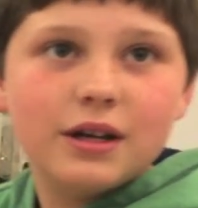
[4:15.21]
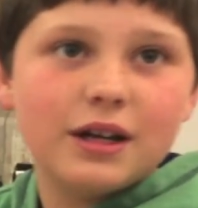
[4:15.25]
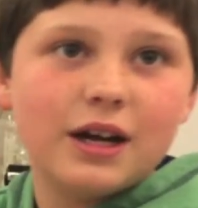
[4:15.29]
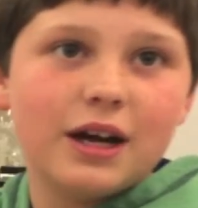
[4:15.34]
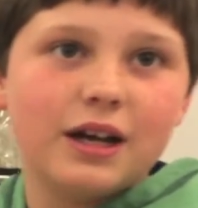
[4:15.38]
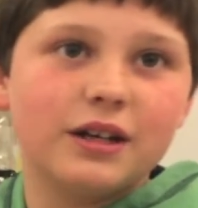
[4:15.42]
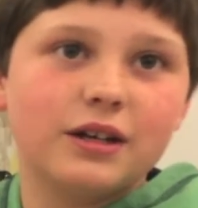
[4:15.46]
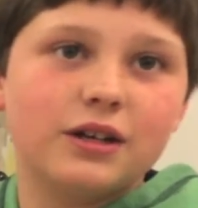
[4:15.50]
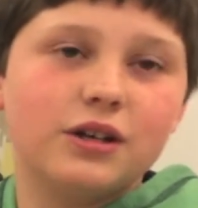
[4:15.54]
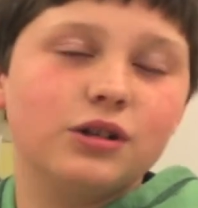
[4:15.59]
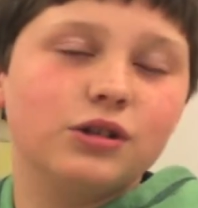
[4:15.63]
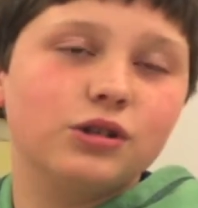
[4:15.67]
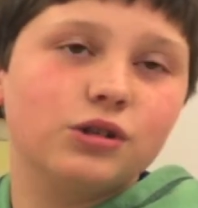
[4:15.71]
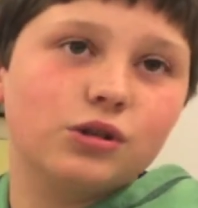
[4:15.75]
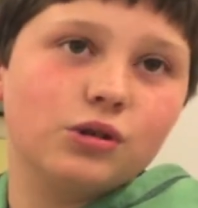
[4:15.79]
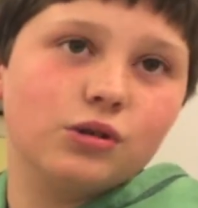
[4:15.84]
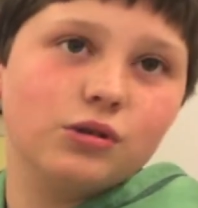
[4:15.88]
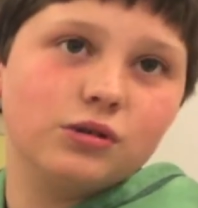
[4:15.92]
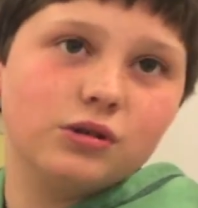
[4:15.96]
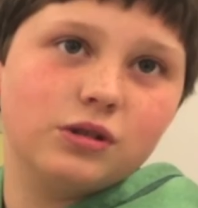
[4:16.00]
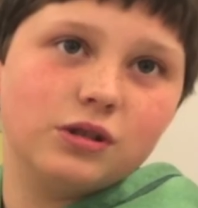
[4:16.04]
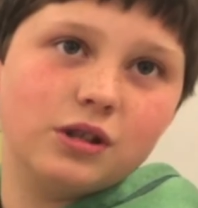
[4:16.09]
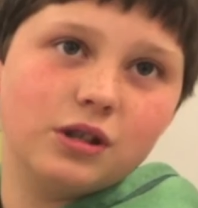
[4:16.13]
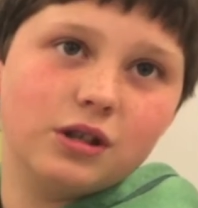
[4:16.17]
kind of
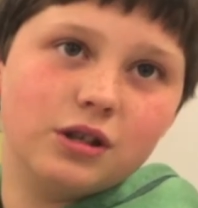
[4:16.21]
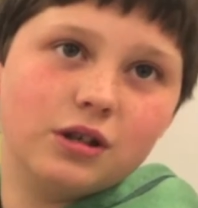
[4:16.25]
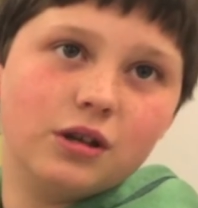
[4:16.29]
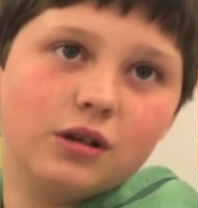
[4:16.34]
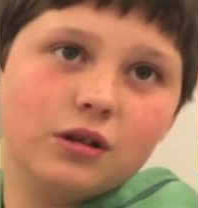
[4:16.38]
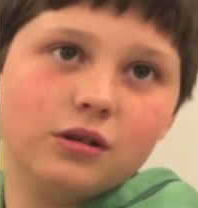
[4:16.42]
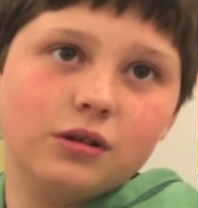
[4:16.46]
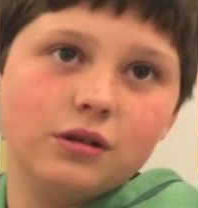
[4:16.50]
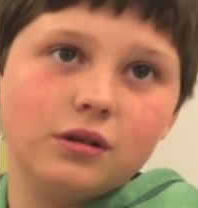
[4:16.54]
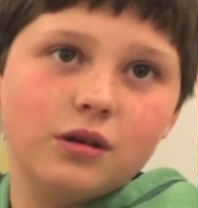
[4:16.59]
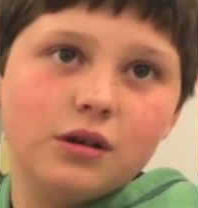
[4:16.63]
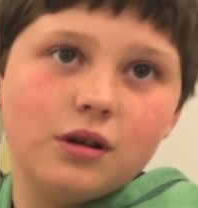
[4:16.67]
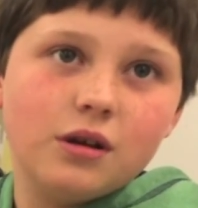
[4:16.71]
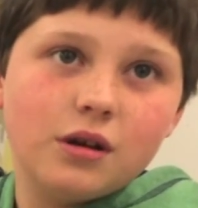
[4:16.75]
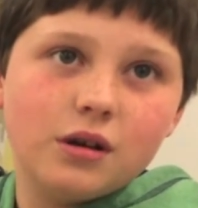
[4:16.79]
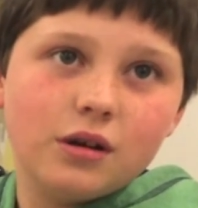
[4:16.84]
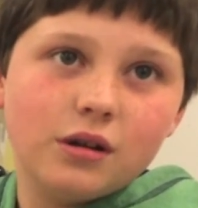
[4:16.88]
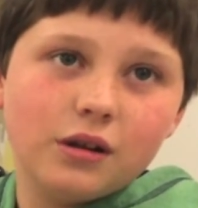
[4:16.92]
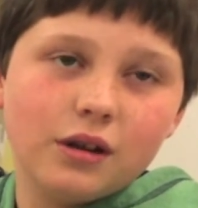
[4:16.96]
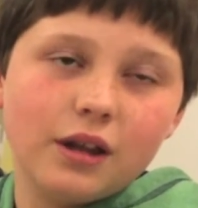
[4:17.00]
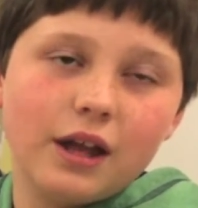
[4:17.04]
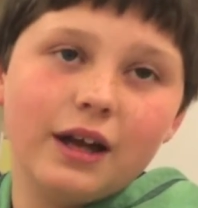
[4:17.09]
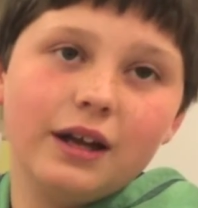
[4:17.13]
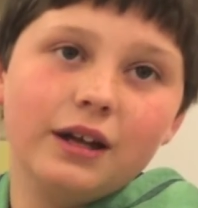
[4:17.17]
controls
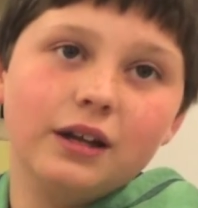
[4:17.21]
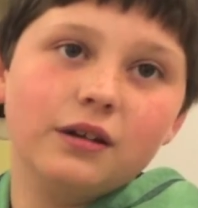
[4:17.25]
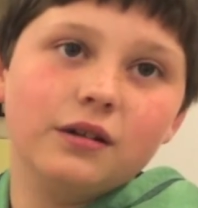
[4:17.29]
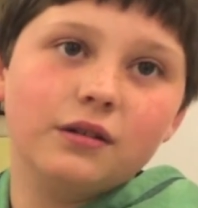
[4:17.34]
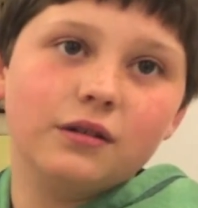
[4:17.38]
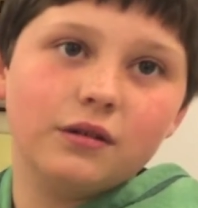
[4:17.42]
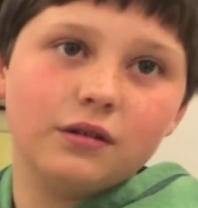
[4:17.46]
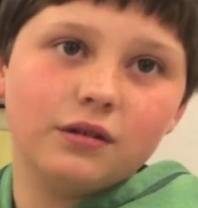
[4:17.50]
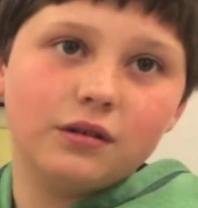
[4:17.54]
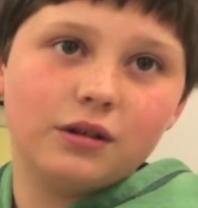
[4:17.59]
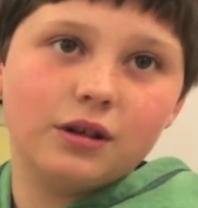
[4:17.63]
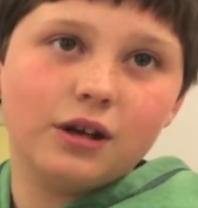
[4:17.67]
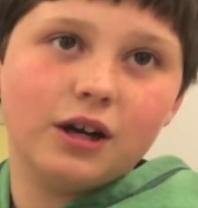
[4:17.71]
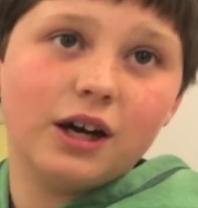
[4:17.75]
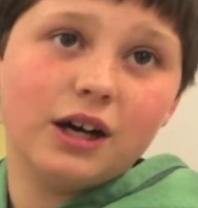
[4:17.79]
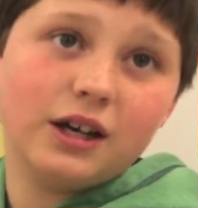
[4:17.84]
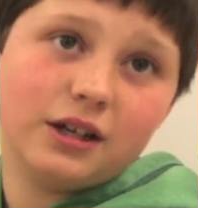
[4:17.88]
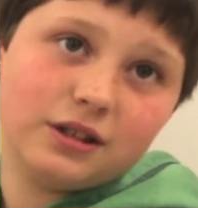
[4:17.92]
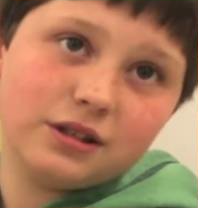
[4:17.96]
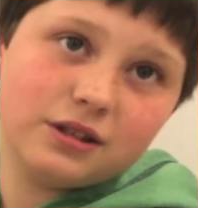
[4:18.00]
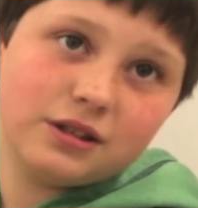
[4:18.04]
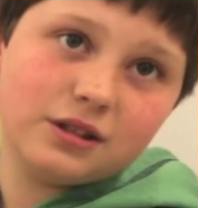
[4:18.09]
the light to us.